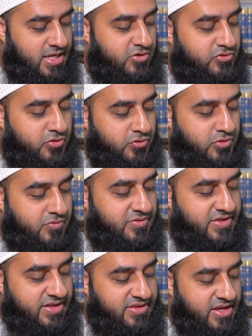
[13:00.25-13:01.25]
used to do the
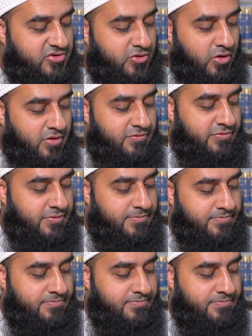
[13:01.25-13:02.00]
recitation of